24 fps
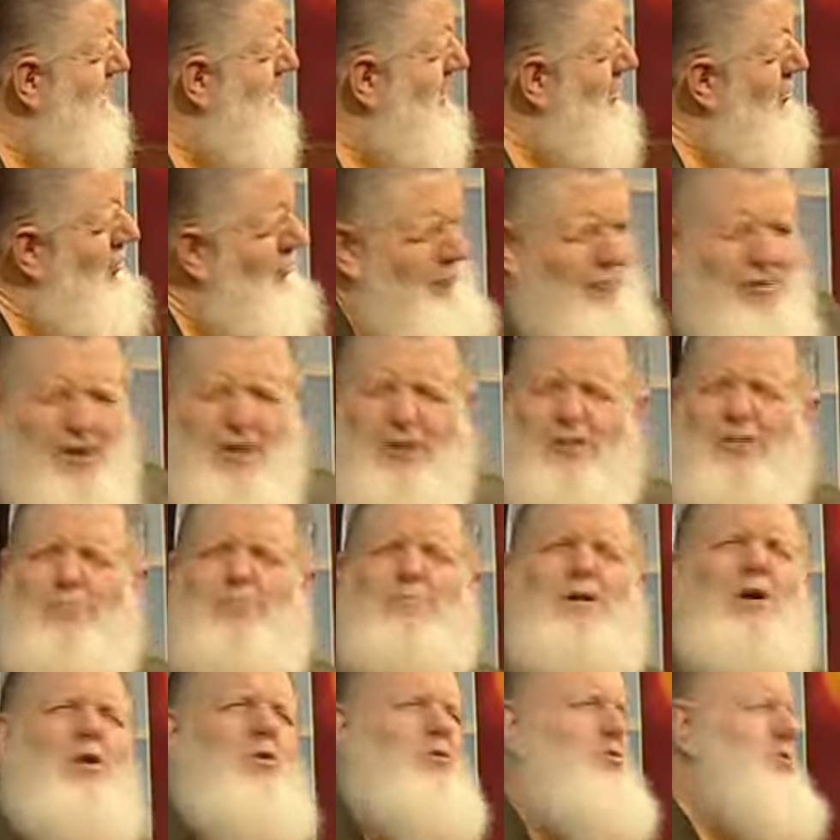You feel the
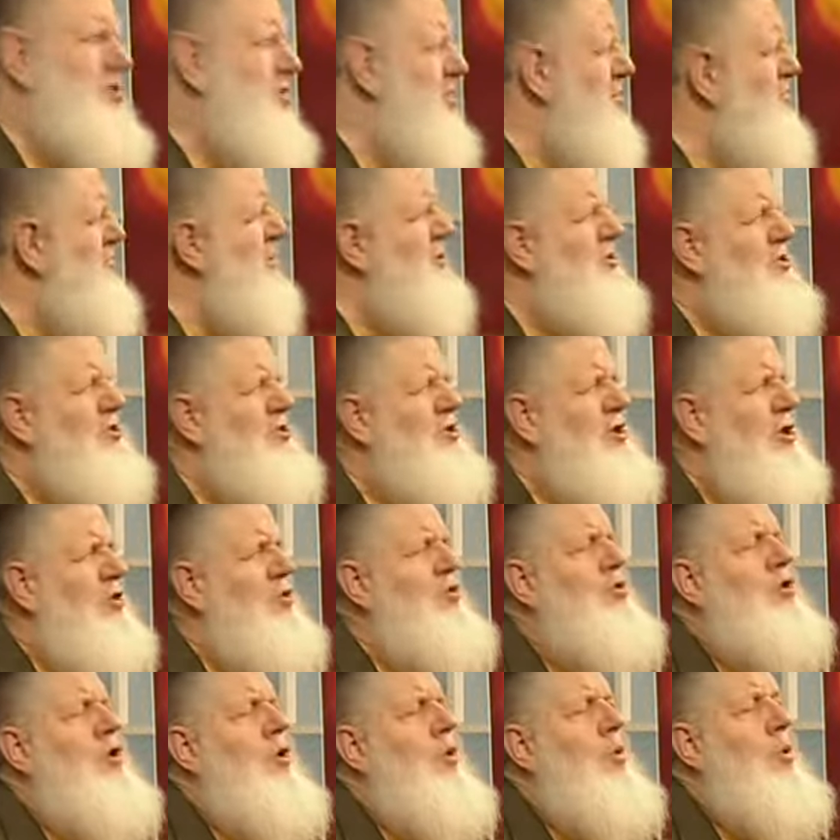motion, but you
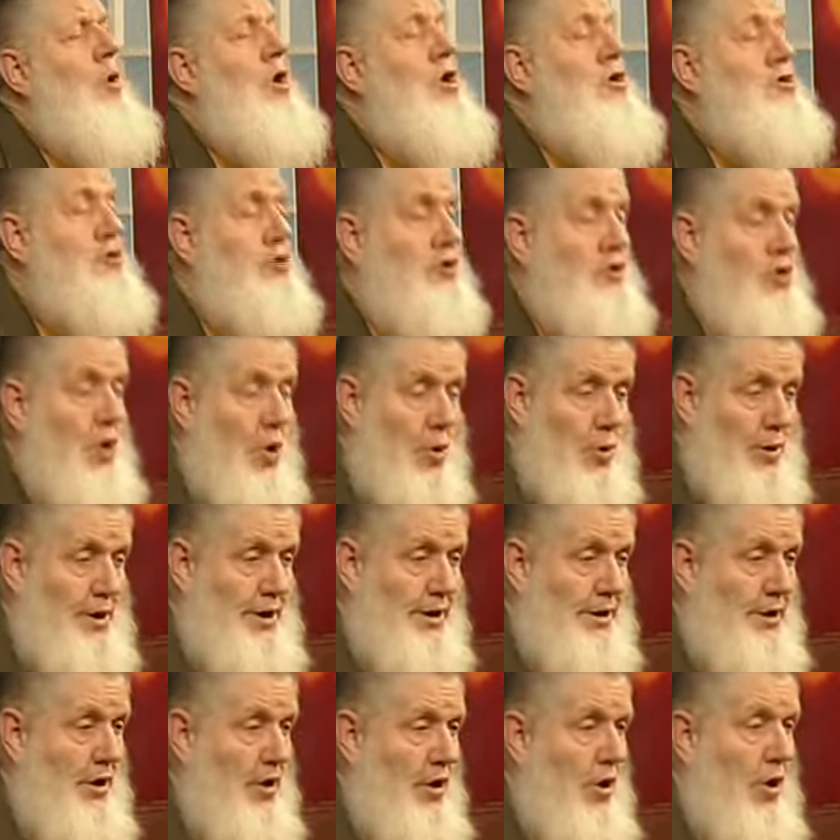don't know where you're
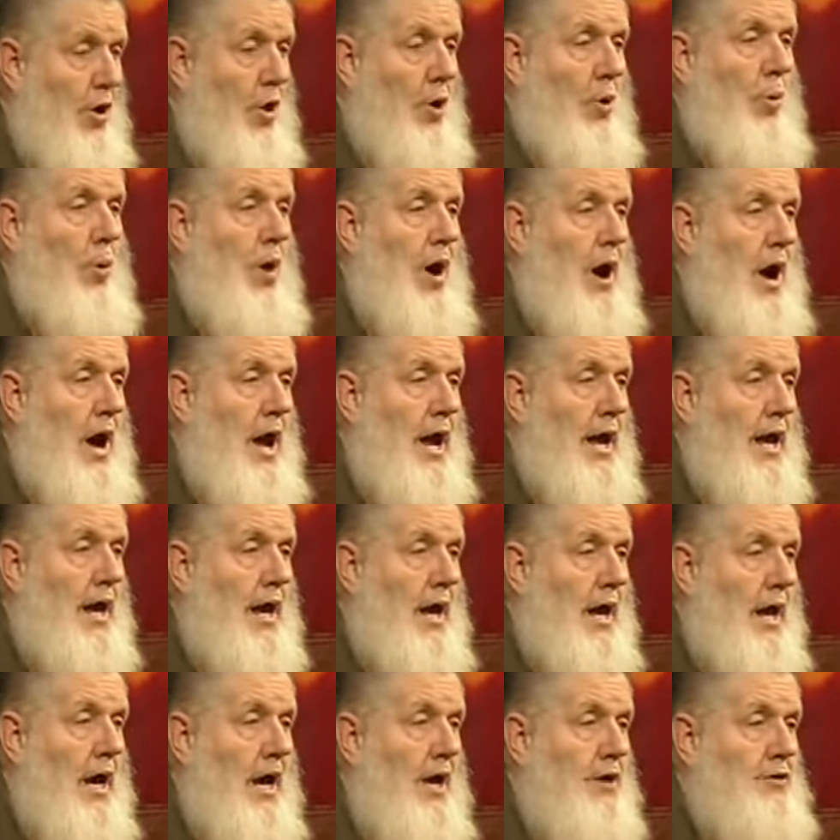going or why.
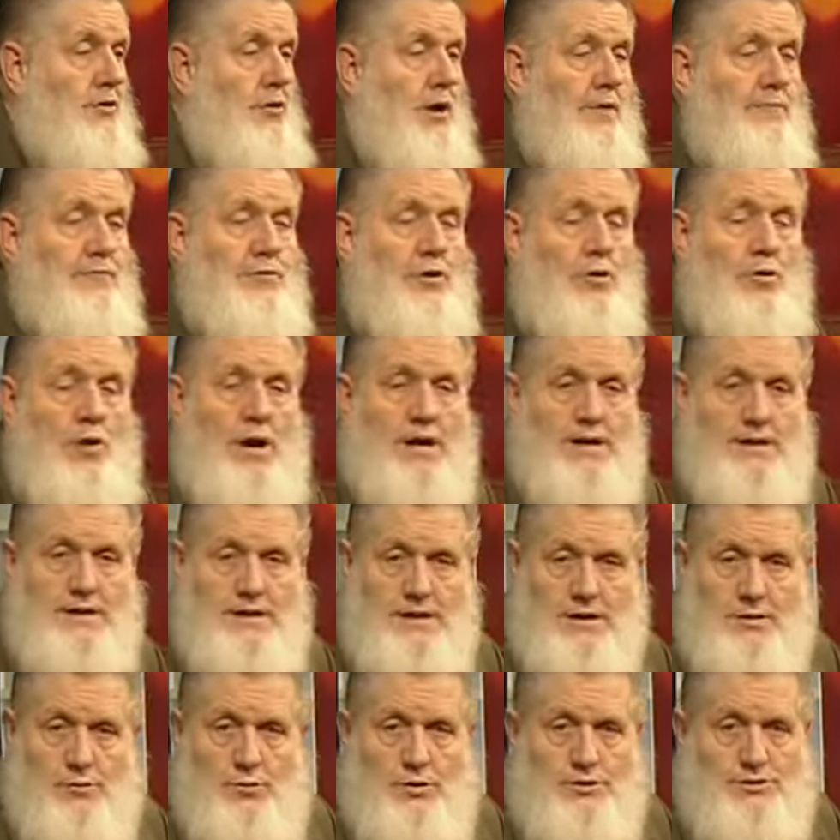And you have no
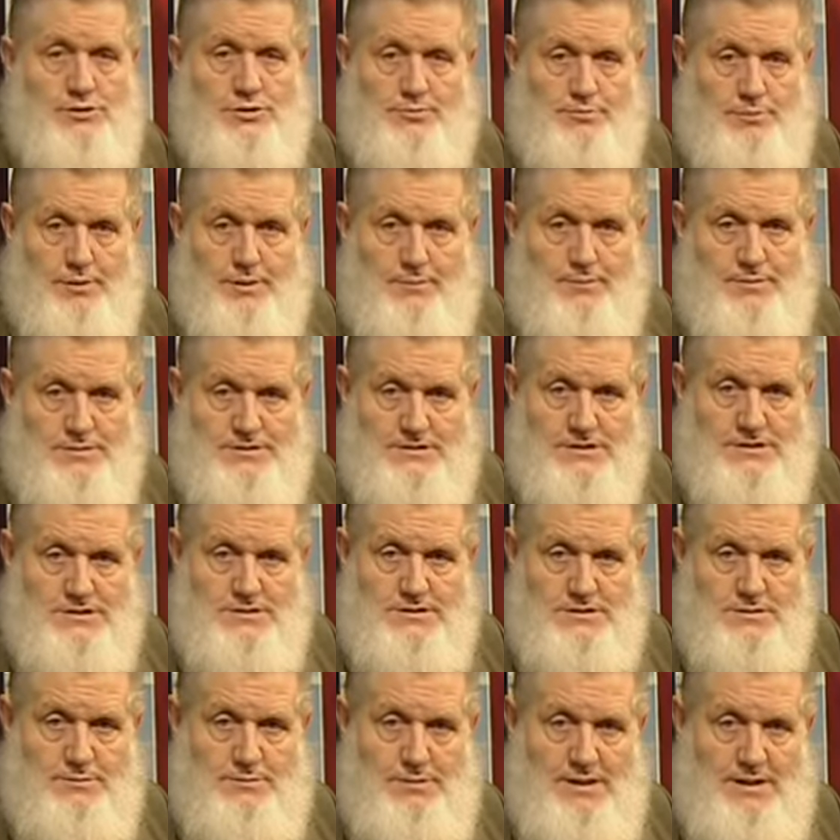idea what your purpose
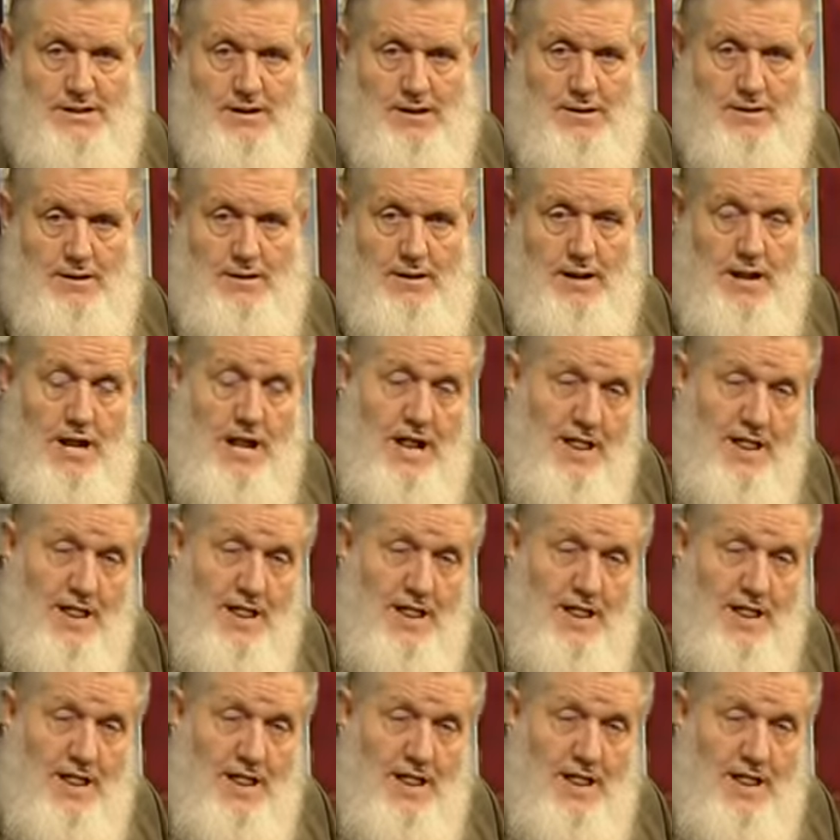is to be there.